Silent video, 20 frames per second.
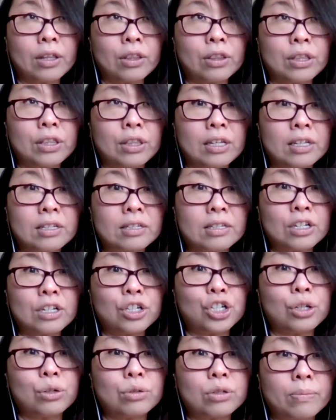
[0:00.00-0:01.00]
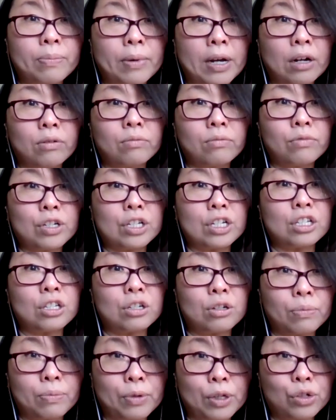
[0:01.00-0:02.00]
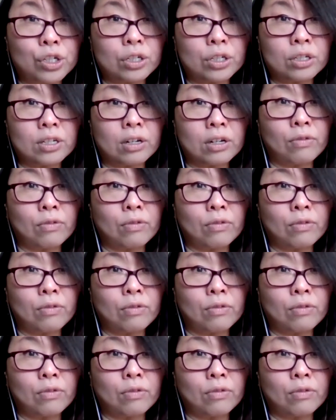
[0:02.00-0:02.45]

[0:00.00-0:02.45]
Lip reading: these issues about redistribution and